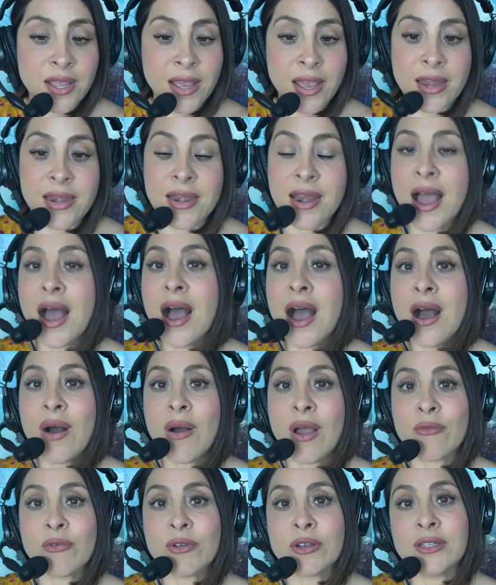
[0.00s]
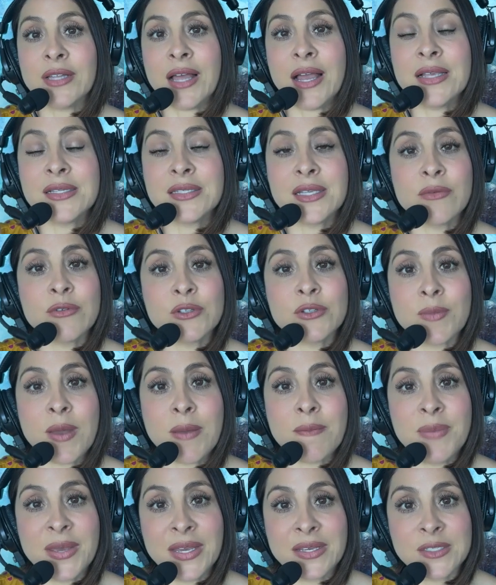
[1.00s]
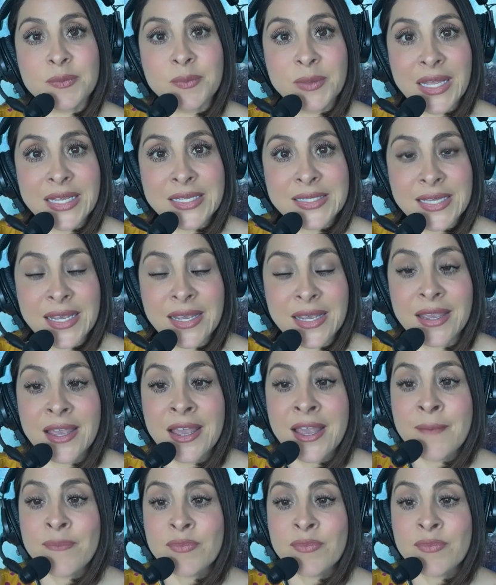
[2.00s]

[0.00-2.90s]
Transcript: And now I realize it was my biggest blessing.